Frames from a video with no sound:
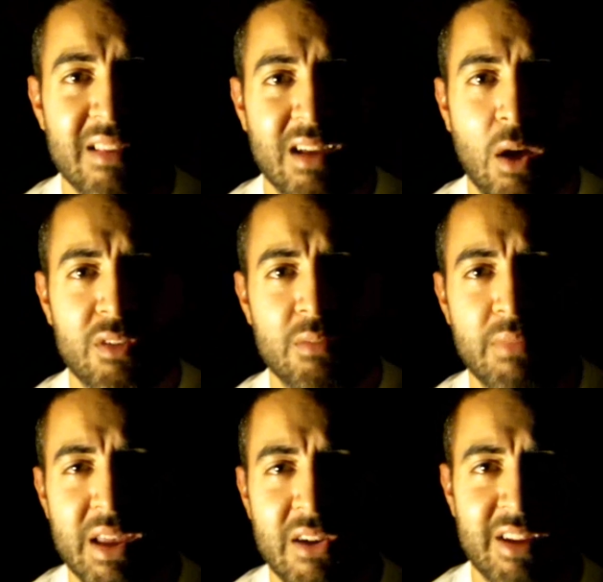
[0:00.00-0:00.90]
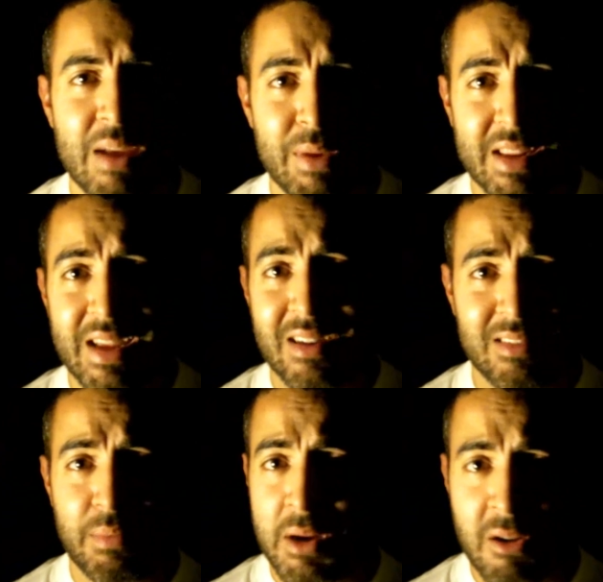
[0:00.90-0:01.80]
it's always some entertainment
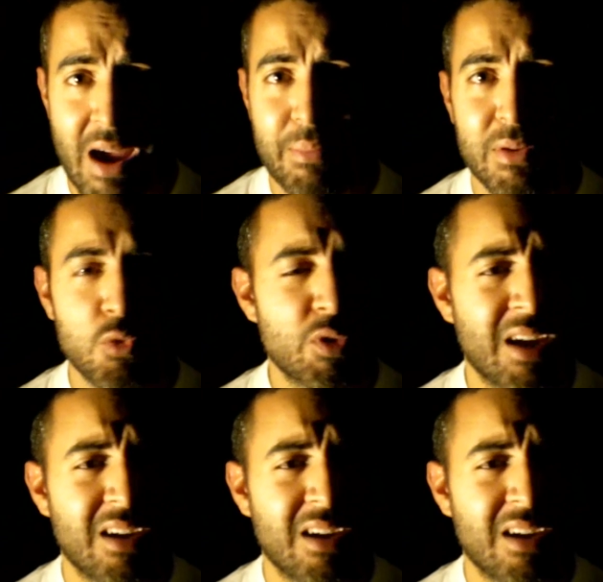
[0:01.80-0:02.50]
gossip crap. Who